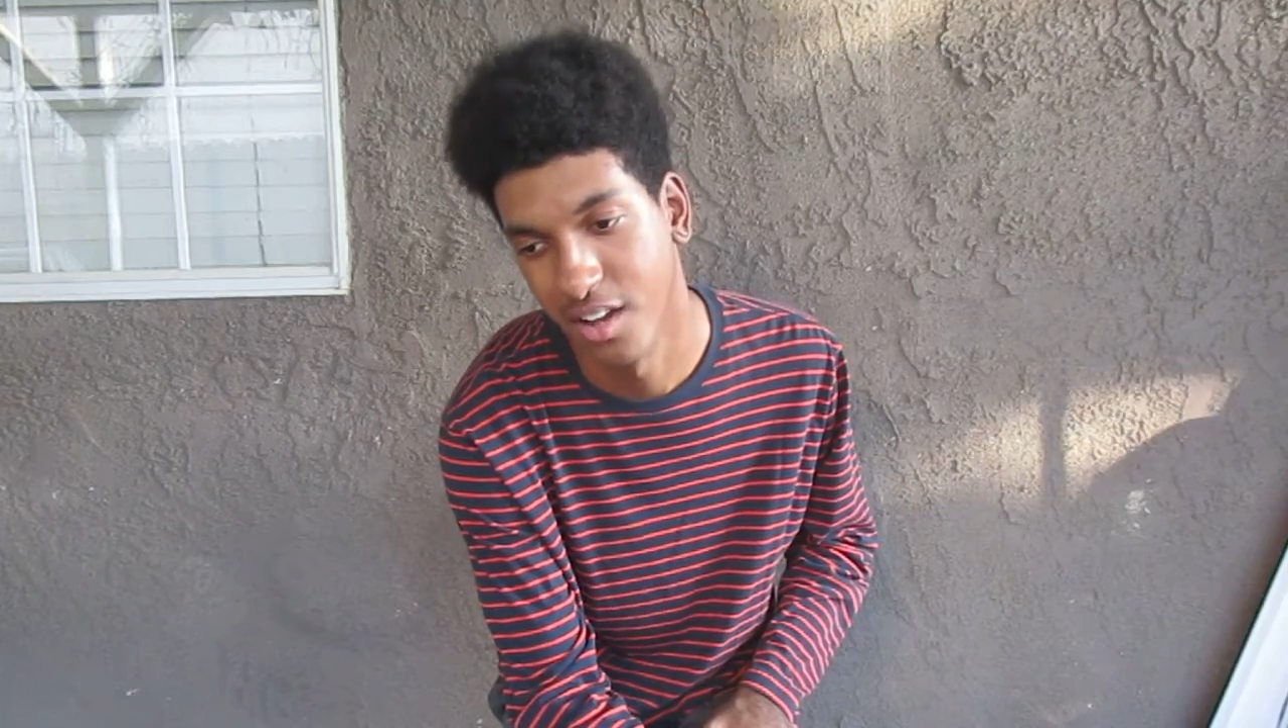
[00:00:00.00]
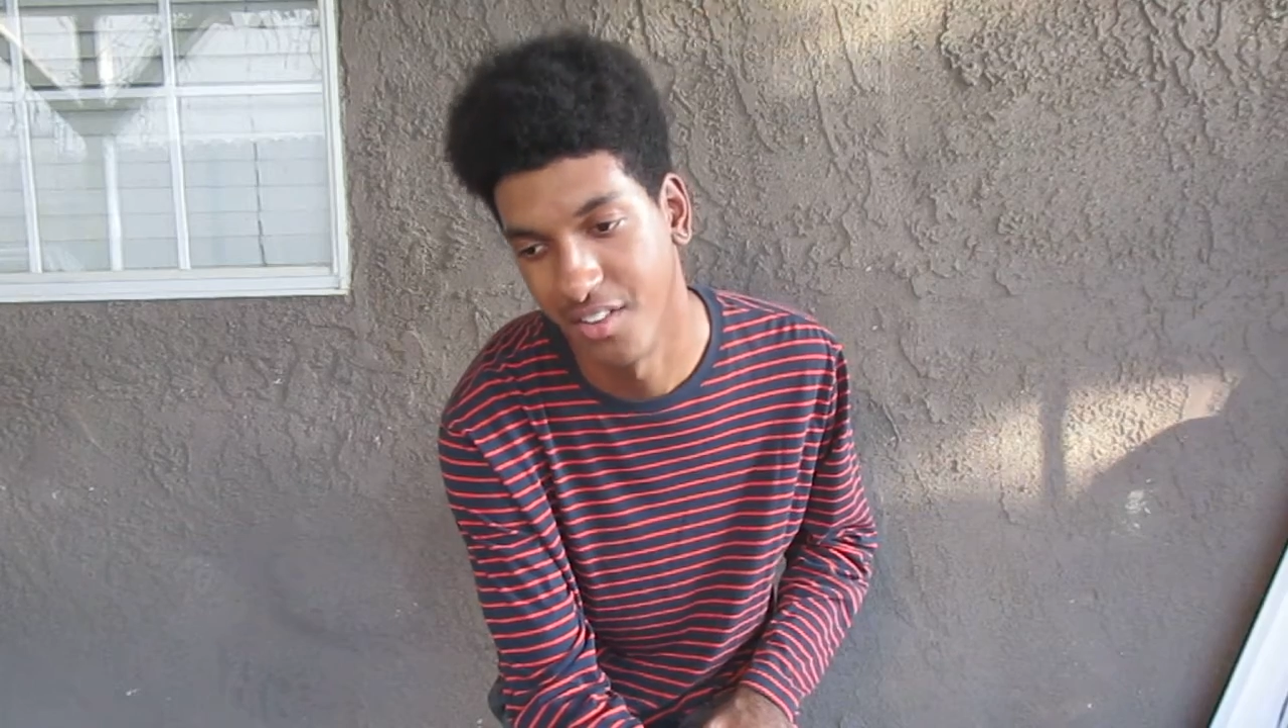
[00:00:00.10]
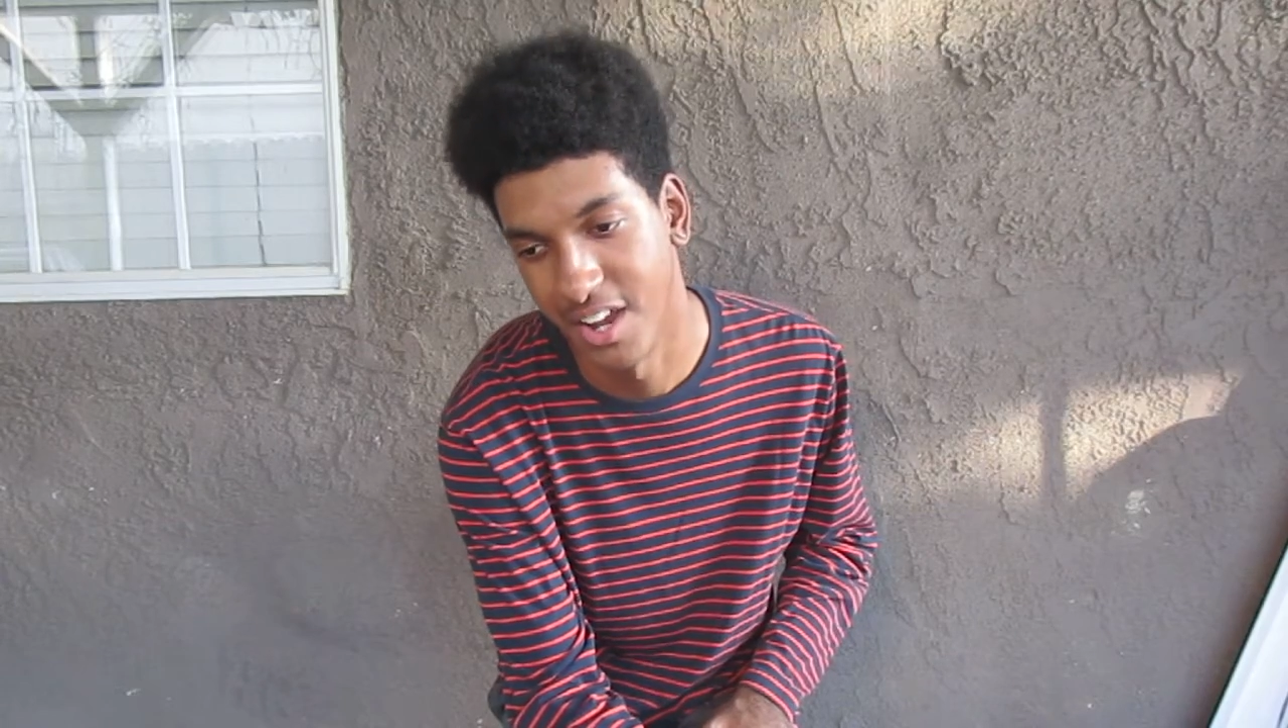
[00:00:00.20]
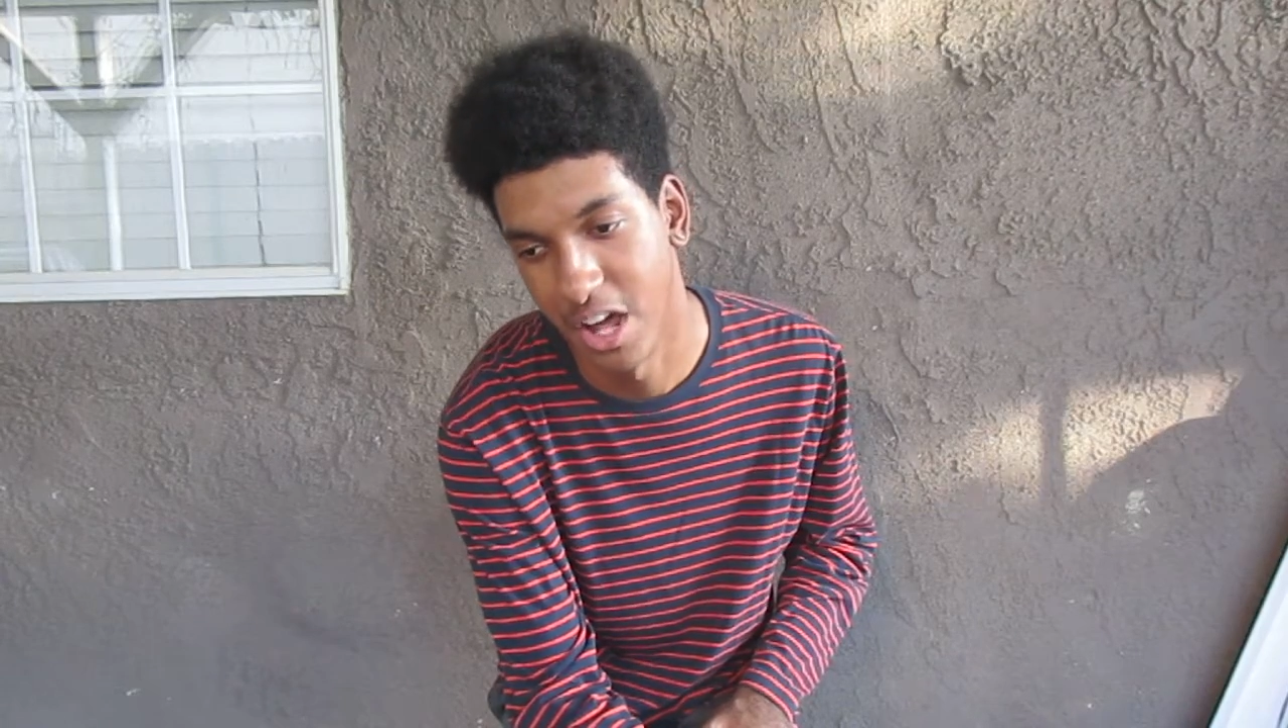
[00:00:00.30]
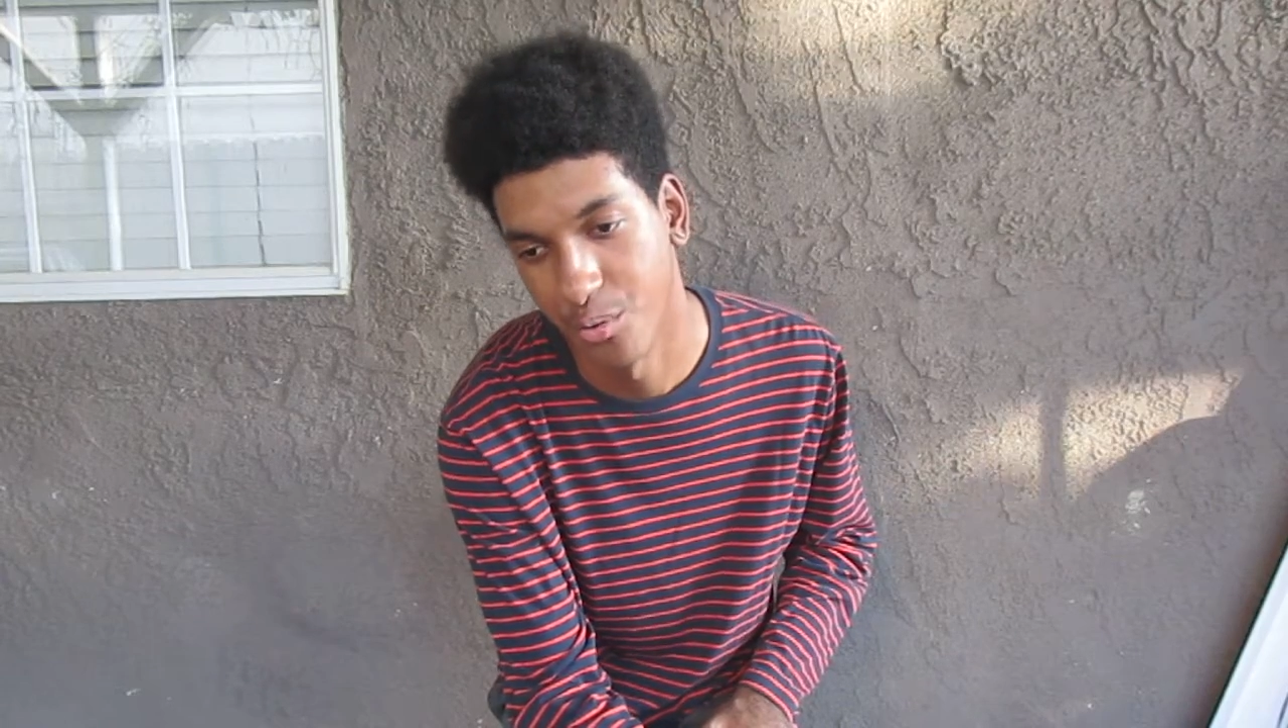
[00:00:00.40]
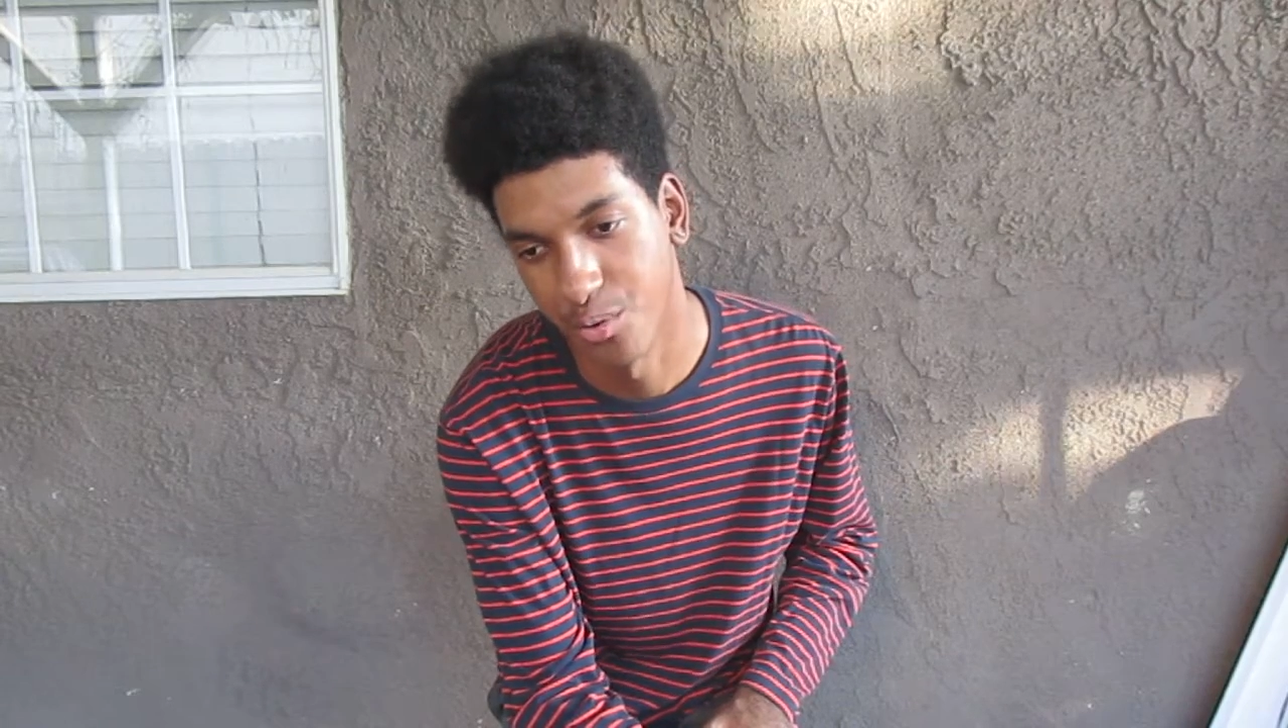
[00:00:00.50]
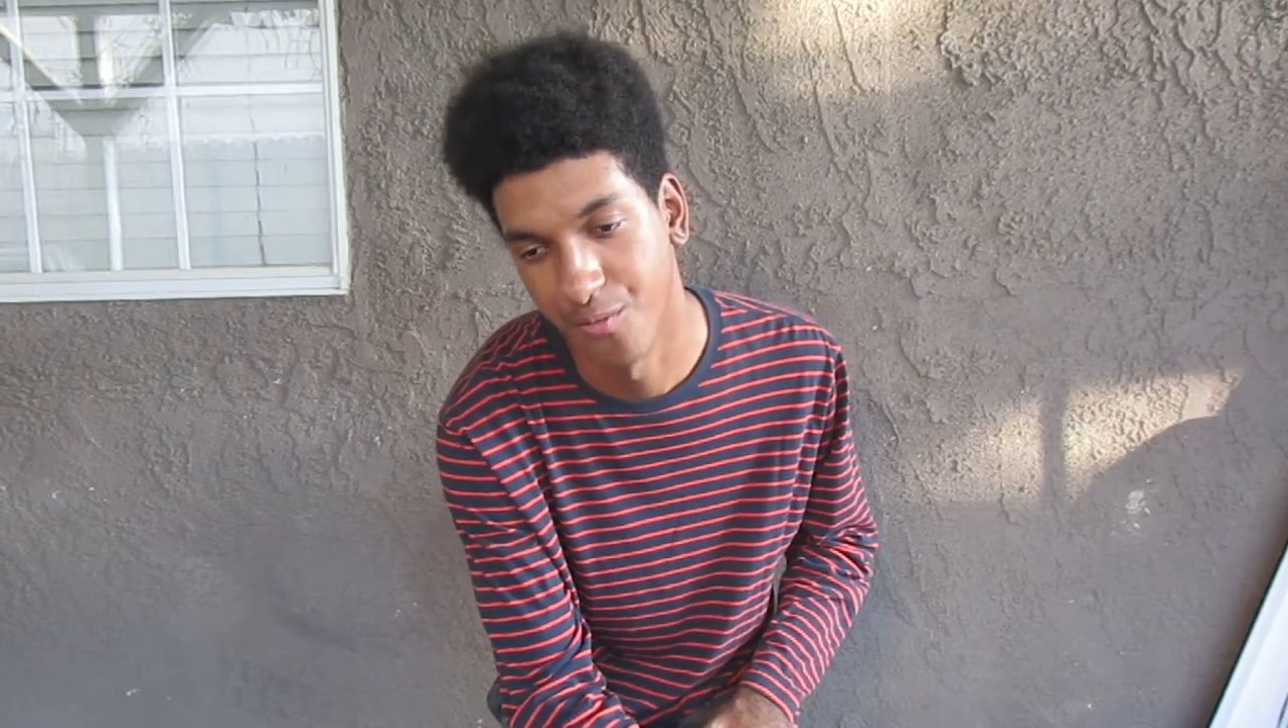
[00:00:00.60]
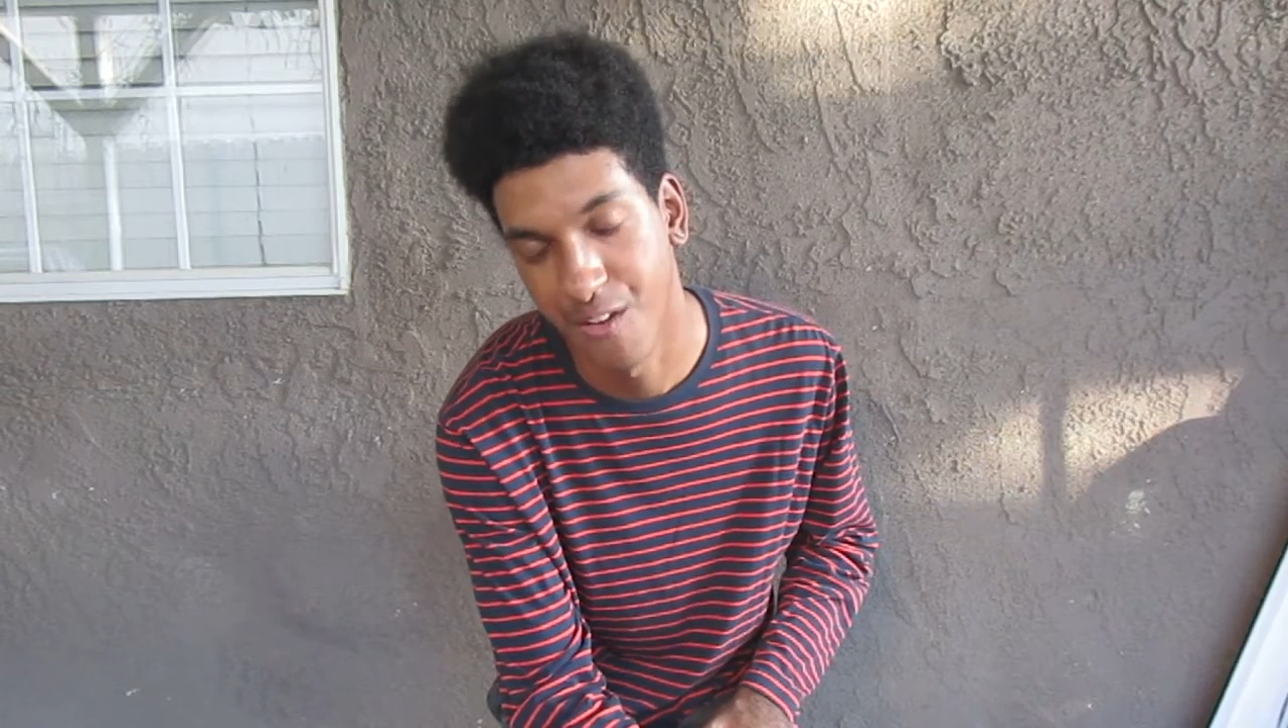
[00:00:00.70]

because I know some